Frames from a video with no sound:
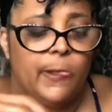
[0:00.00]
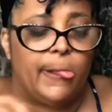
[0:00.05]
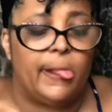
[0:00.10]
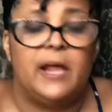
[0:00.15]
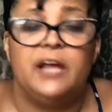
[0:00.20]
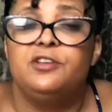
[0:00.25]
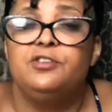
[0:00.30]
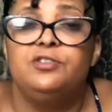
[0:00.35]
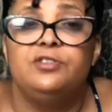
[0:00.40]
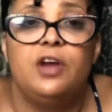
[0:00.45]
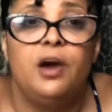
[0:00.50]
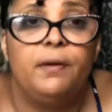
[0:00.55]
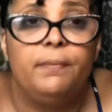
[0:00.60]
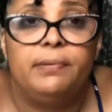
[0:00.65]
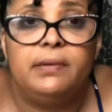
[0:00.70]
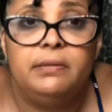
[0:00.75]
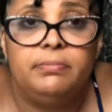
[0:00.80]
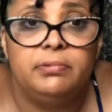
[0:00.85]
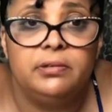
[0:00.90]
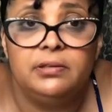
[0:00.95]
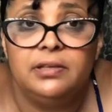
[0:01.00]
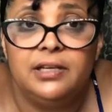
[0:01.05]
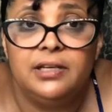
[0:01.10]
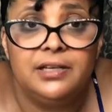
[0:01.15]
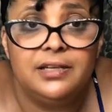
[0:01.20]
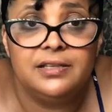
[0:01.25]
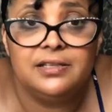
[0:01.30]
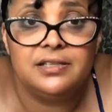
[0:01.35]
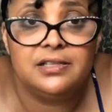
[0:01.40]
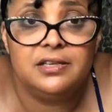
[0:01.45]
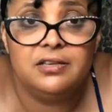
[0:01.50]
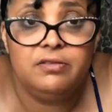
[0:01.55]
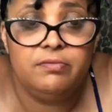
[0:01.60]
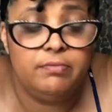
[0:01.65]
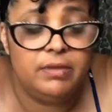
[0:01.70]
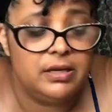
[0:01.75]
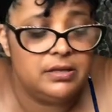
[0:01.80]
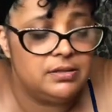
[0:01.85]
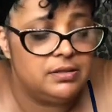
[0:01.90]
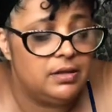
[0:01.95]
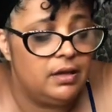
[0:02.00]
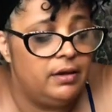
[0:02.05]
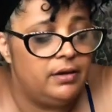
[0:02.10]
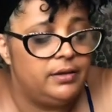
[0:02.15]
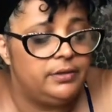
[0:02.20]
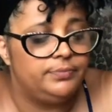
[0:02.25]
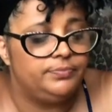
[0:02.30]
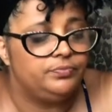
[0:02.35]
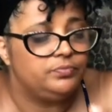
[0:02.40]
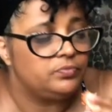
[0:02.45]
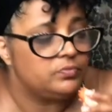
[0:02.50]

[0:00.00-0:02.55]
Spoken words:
And you know people love to see you messed up.